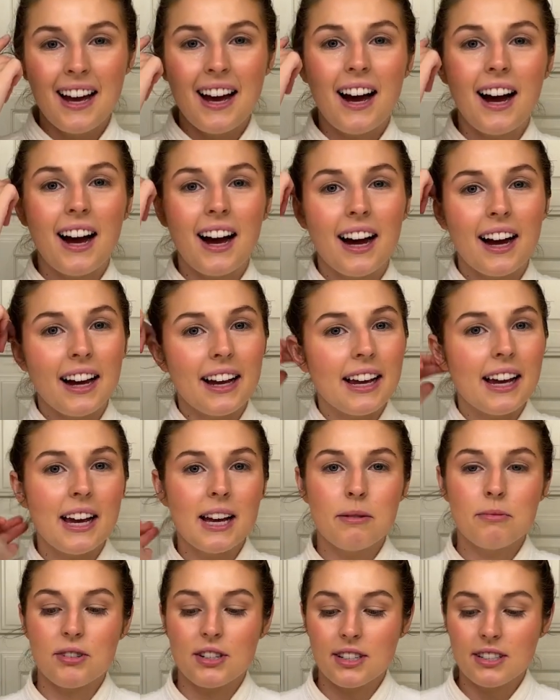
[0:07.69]
I
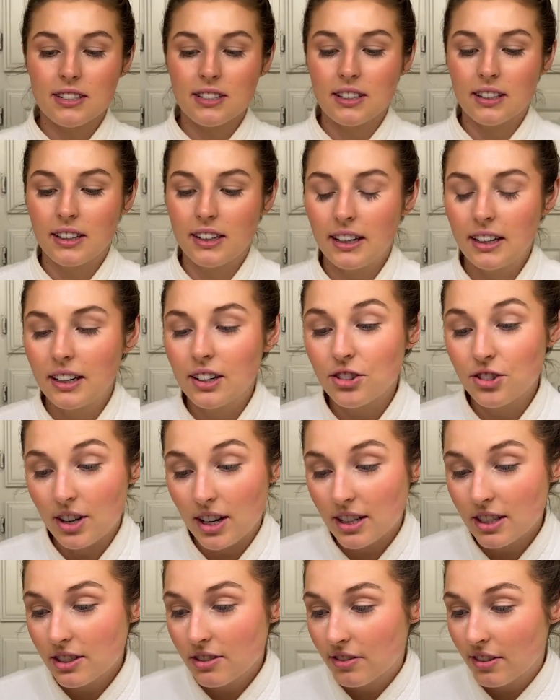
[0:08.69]
am just getting
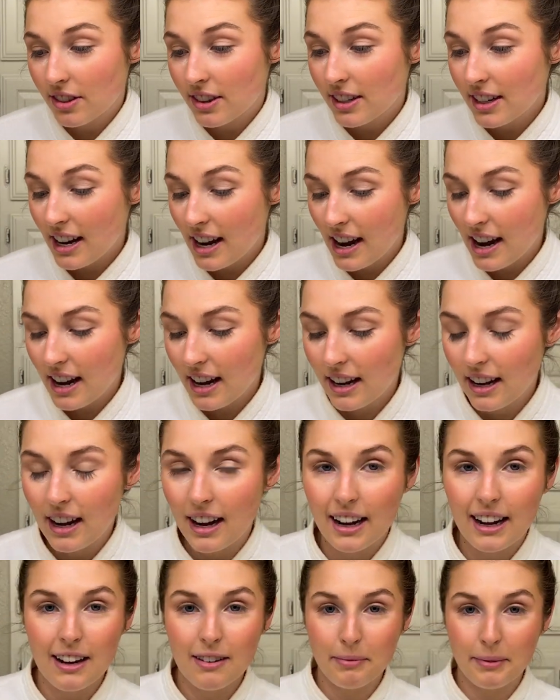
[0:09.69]
dressed for the day. I
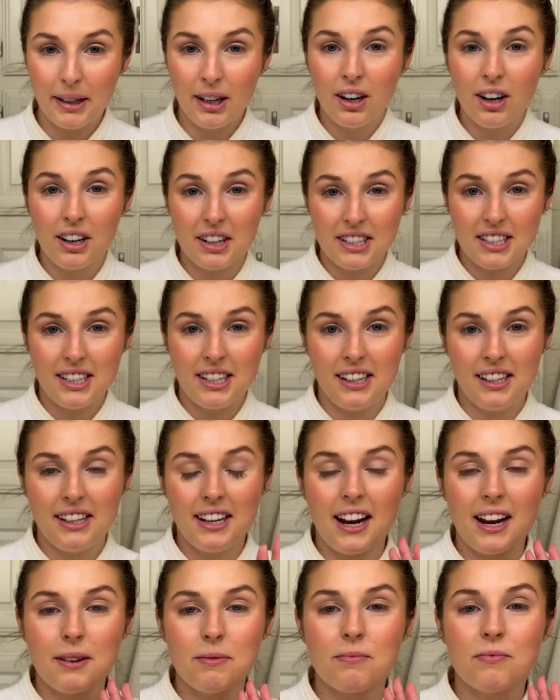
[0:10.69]
have my hot tea,
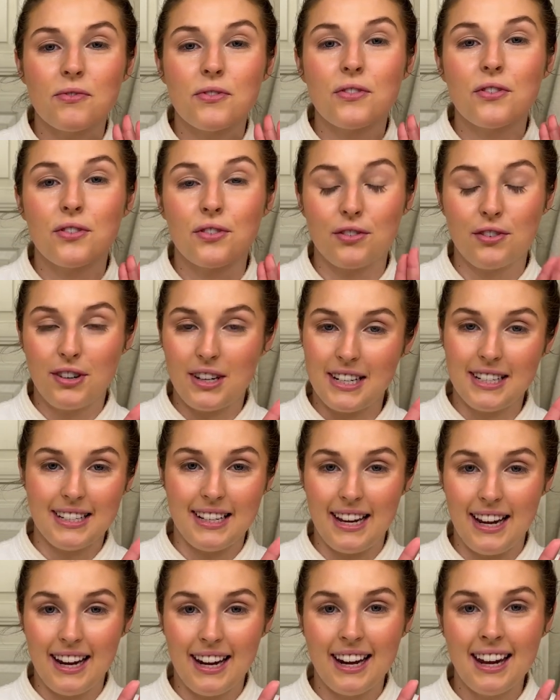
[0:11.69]
I'm
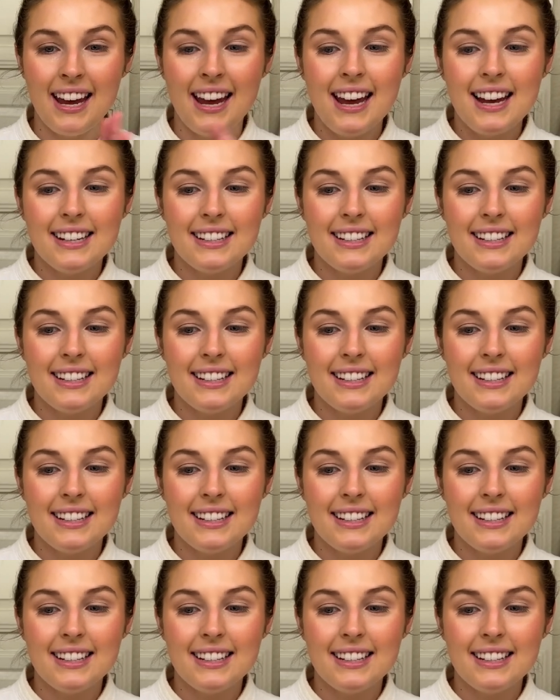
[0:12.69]
freezing.